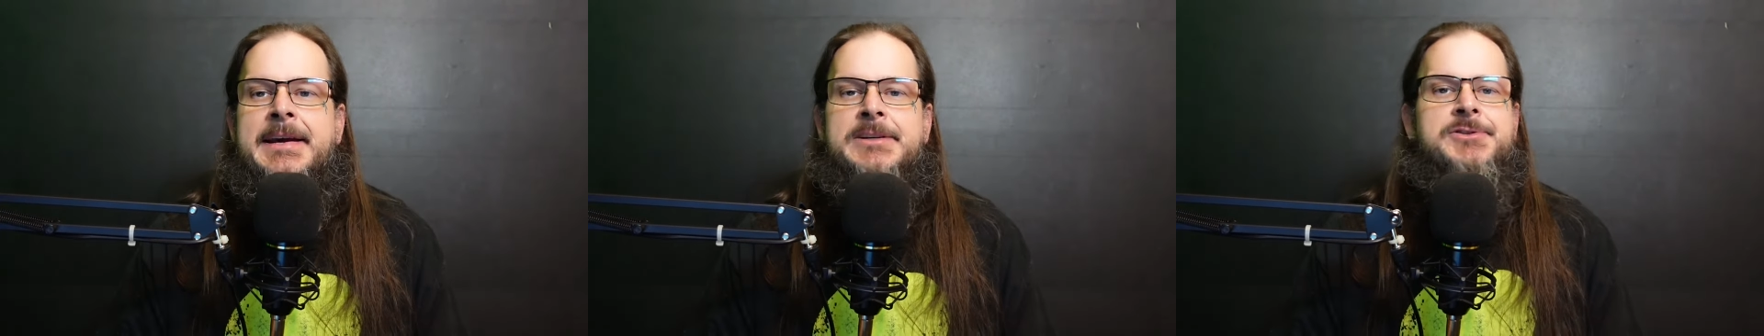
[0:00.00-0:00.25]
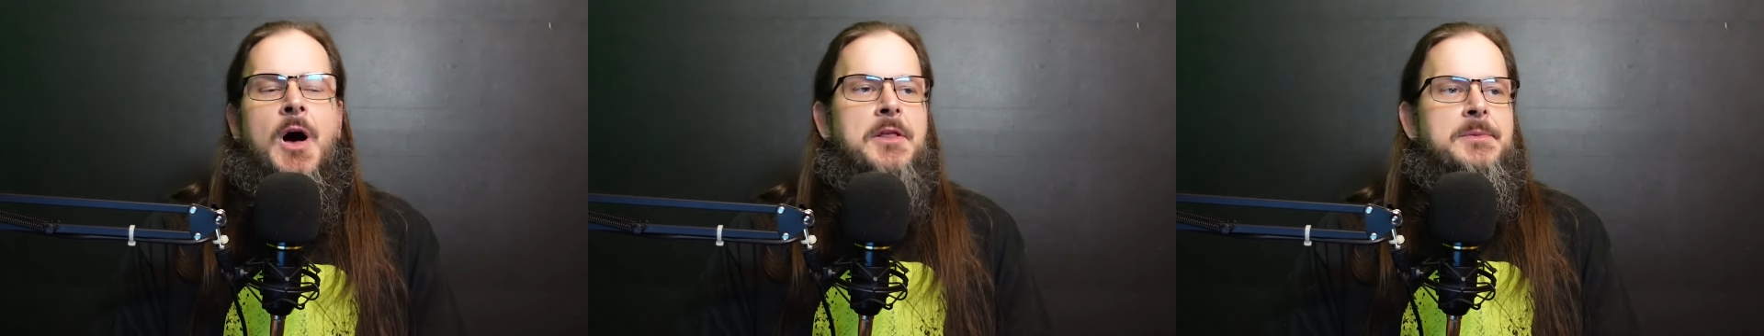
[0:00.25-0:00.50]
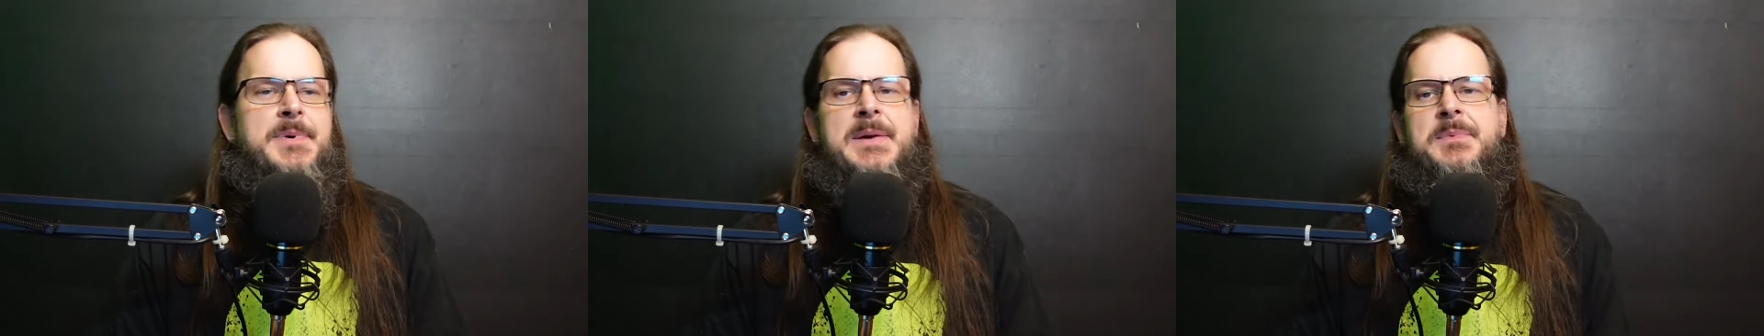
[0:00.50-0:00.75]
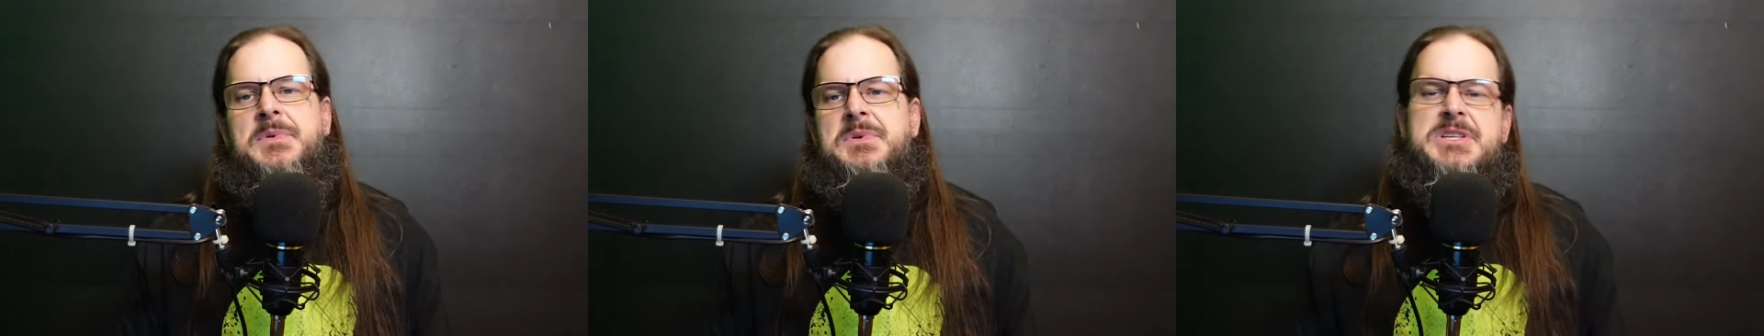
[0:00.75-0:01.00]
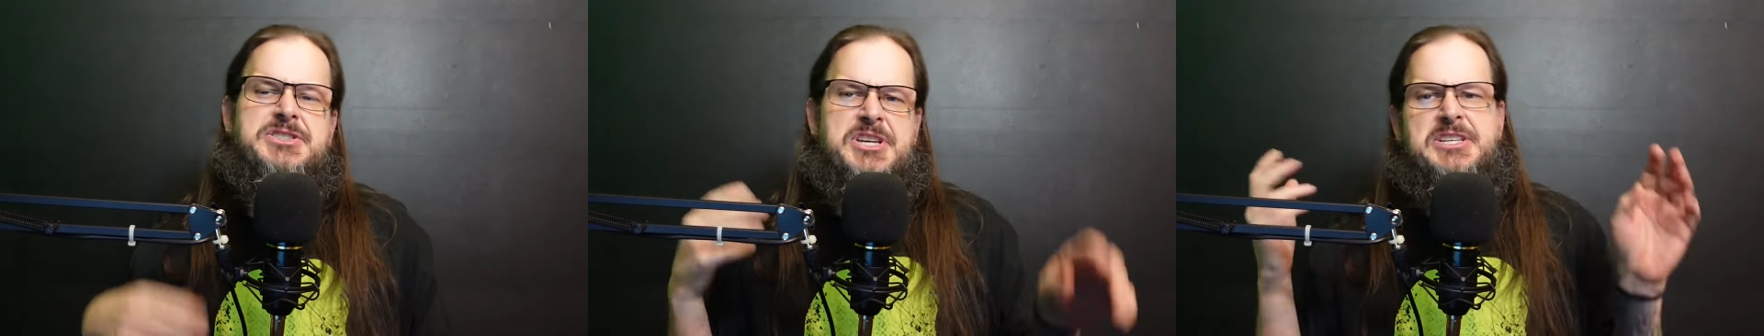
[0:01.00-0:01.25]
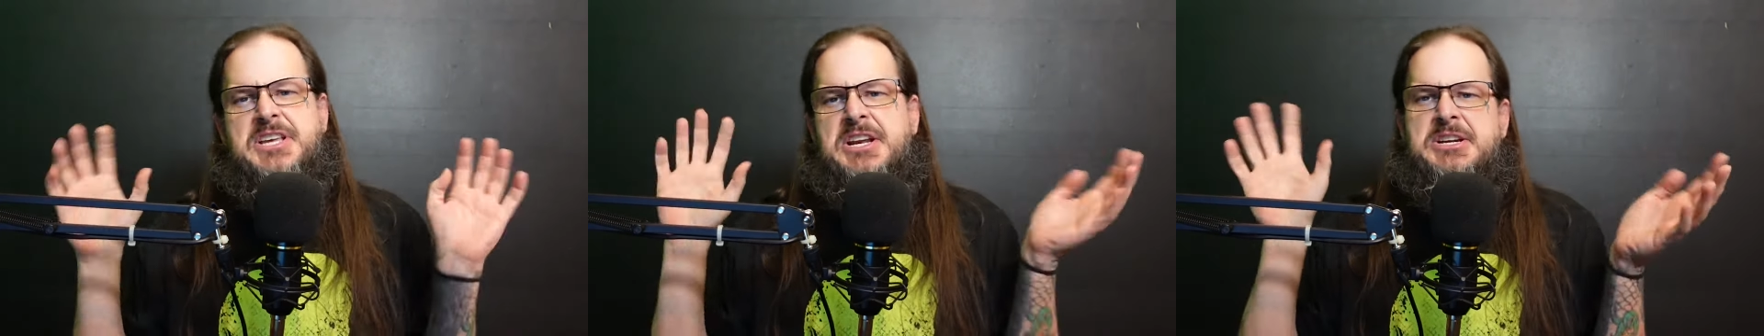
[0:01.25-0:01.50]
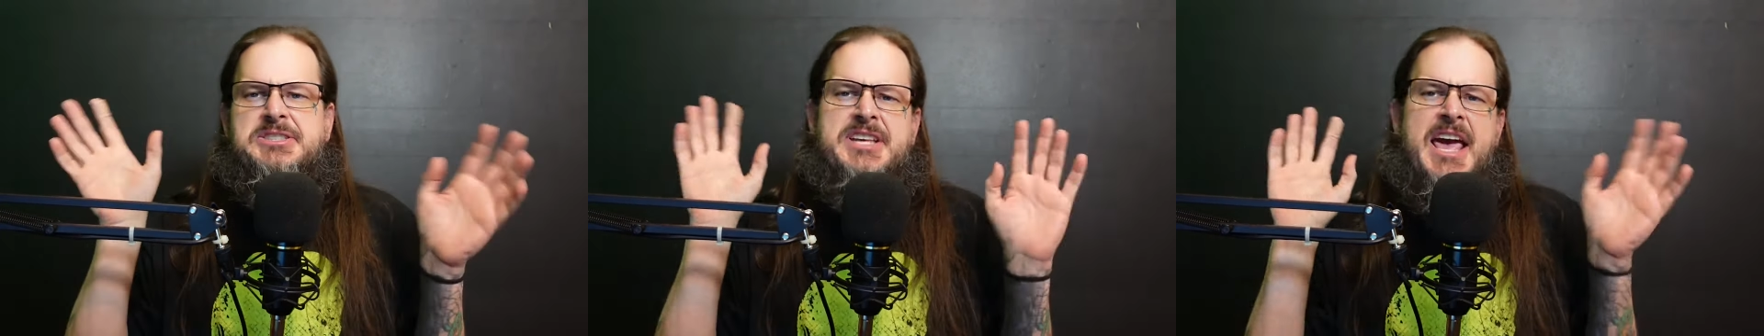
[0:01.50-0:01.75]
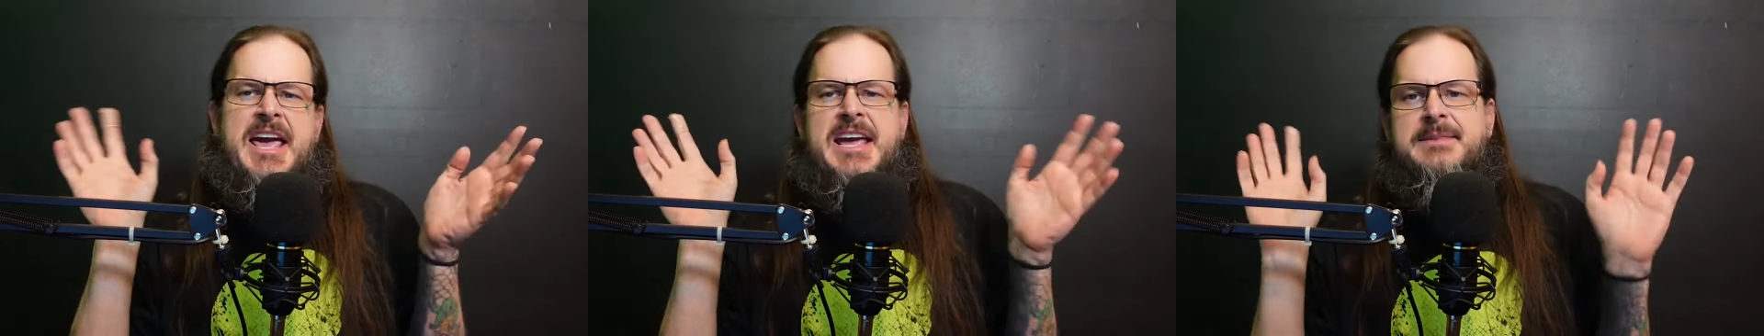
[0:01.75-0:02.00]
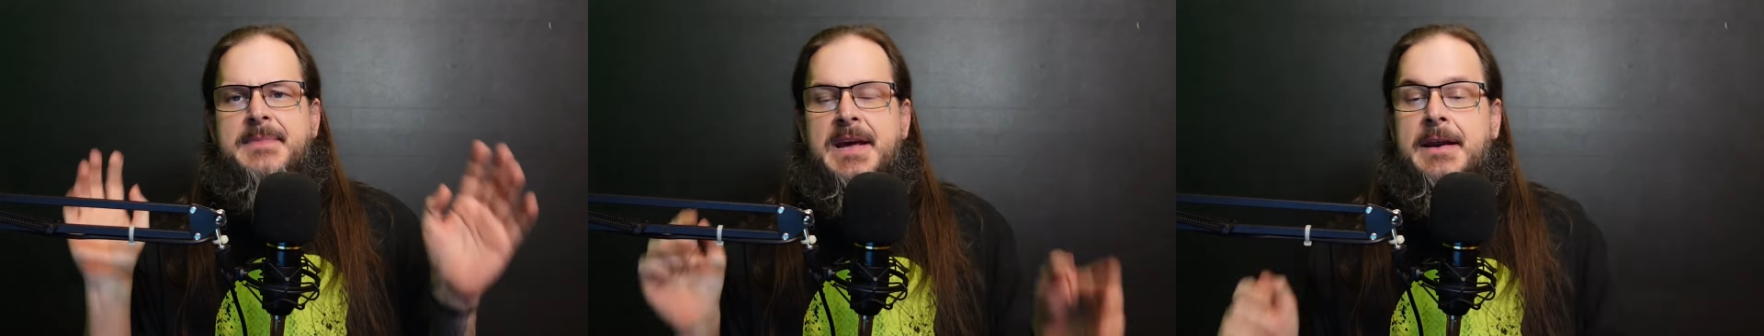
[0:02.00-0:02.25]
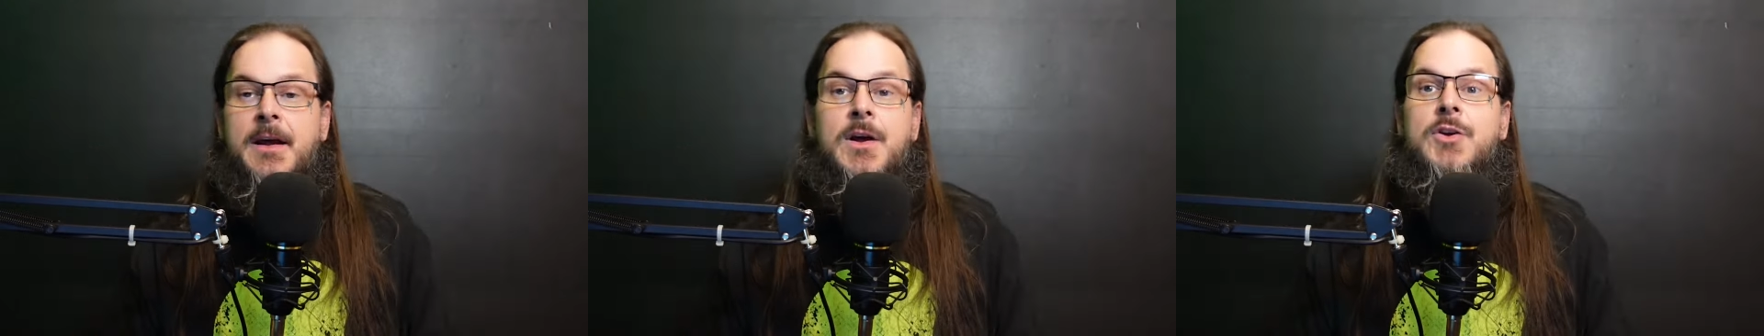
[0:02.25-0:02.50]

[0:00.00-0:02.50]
So all the people, it's just entertainment.